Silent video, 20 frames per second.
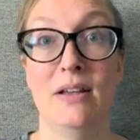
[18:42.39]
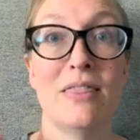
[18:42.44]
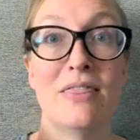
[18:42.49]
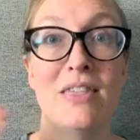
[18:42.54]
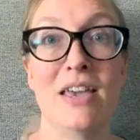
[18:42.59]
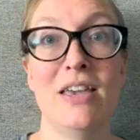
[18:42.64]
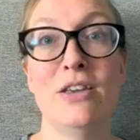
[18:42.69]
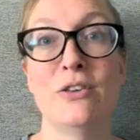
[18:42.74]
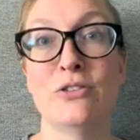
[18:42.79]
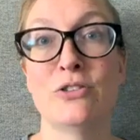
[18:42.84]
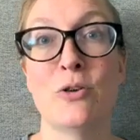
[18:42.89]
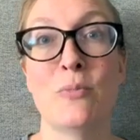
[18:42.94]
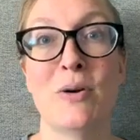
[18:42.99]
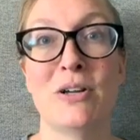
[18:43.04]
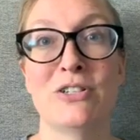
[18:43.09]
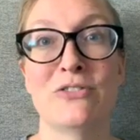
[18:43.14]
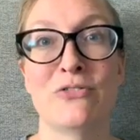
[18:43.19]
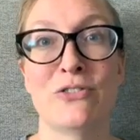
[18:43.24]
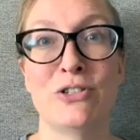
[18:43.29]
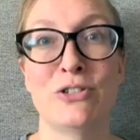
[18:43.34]
Thank you so
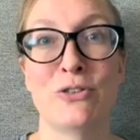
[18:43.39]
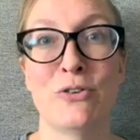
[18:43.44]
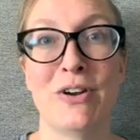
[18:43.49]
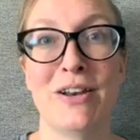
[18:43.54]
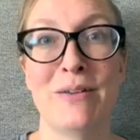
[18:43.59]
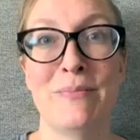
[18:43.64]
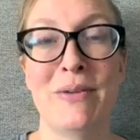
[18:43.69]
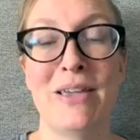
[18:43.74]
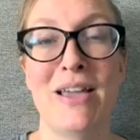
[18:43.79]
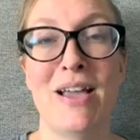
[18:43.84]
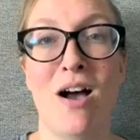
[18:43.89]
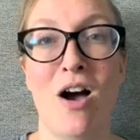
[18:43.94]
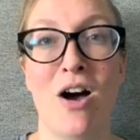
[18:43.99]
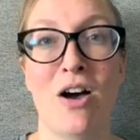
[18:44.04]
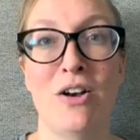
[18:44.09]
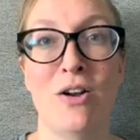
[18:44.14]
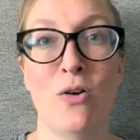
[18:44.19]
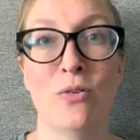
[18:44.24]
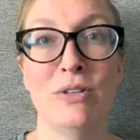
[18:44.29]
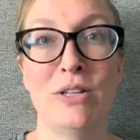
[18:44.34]
much for joining me
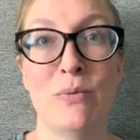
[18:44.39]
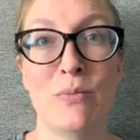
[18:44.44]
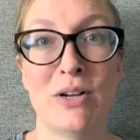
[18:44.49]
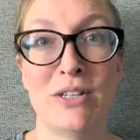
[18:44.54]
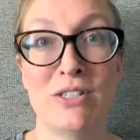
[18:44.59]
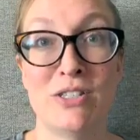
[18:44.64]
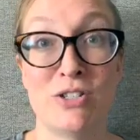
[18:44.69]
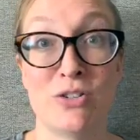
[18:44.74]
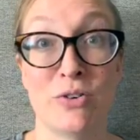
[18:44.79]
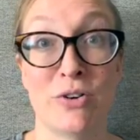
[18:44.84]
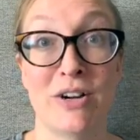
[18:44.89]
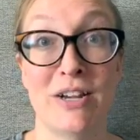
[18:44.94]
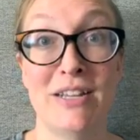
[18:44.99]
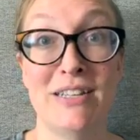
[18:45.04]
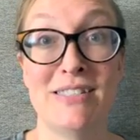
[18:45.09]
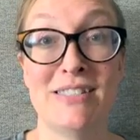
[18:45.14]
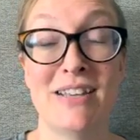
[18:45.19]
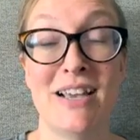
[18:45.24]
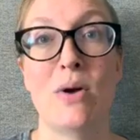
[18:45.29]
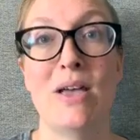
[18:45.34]
on Only One
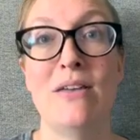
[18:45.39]
Stories.